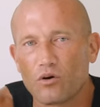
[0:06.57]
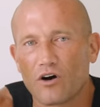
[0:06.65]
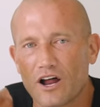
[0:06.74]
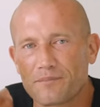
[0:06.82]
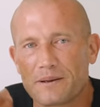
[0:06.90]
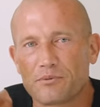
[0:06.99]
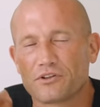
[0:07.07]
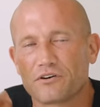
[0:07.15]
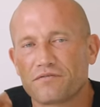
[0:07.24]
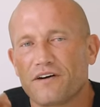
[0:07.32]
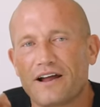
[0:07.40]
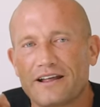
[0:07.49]
a lot of people that
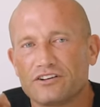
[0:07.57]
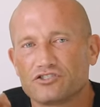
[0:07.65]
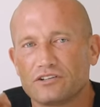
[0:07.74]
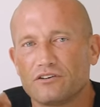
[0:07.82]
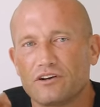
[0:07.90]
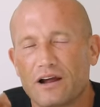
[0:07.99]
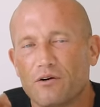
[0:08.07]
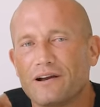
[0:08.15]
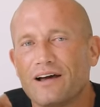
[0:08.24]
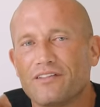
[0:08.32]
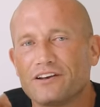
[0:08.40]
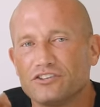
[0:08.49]
are financially okay right
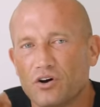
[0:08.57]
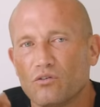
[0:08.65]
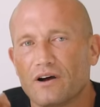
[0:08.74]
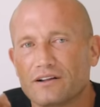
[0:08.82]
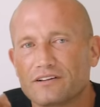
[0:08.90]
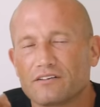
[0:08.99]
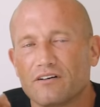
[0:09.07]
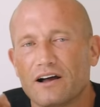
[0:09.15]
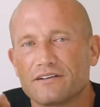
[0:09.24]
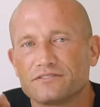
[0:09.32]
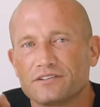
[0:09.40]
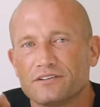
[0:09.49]
now that don't like their
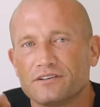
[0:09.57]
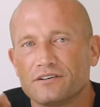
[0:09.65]
lives.